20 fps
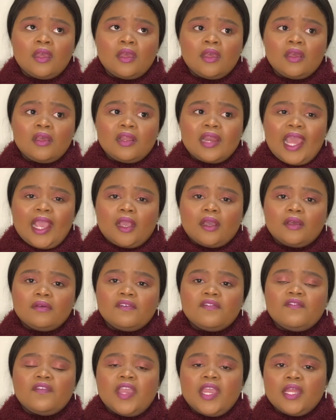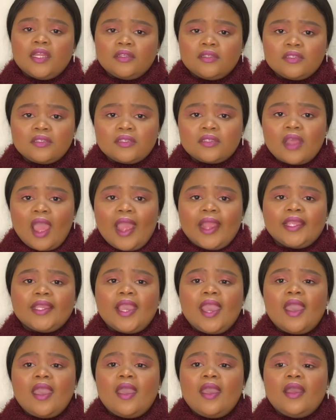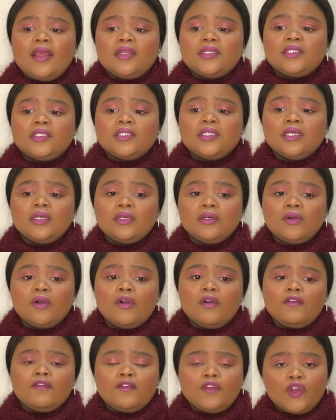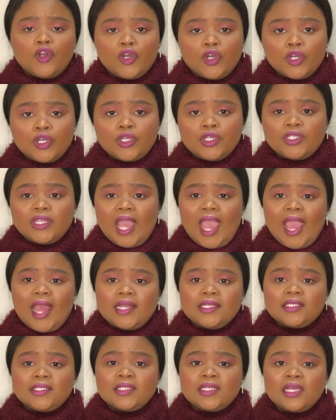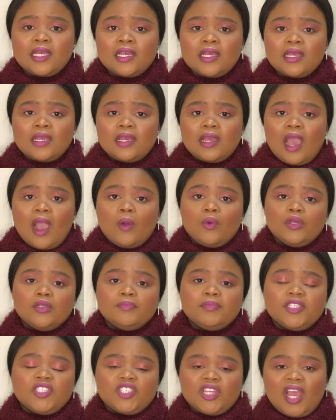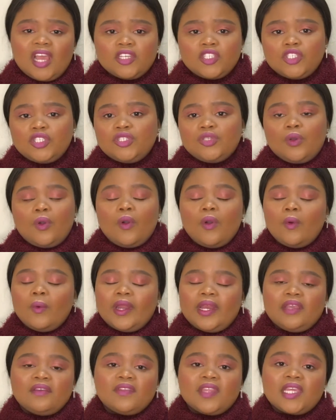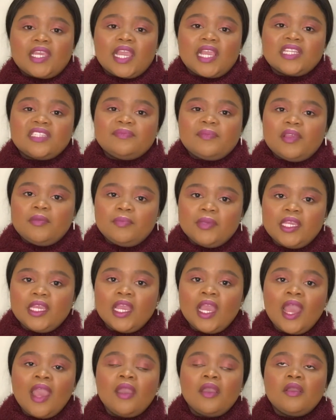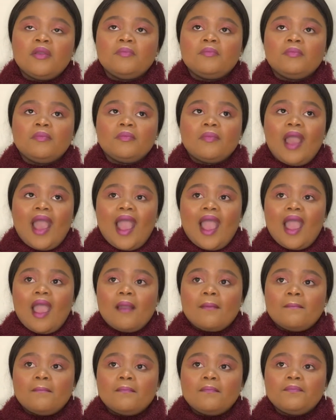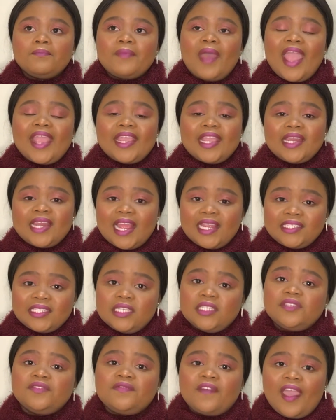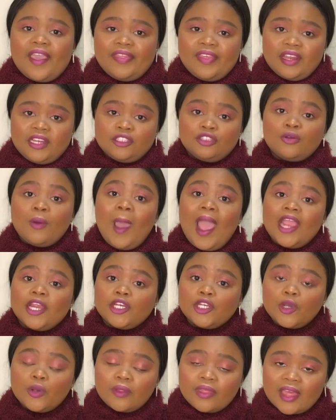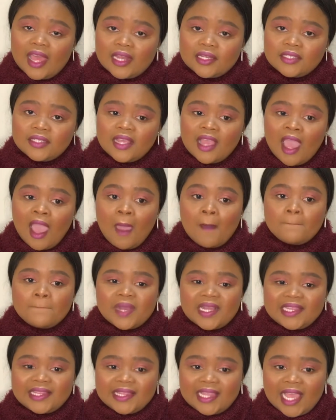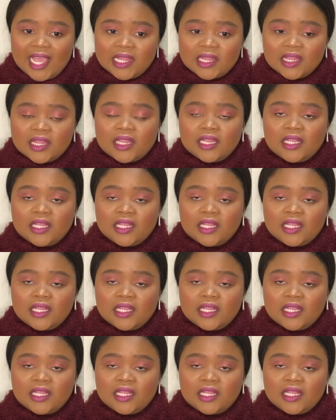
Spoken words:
like vent, I can offload, and I won't be judged, or whatever the case may be. I can identify that, so I know that. But then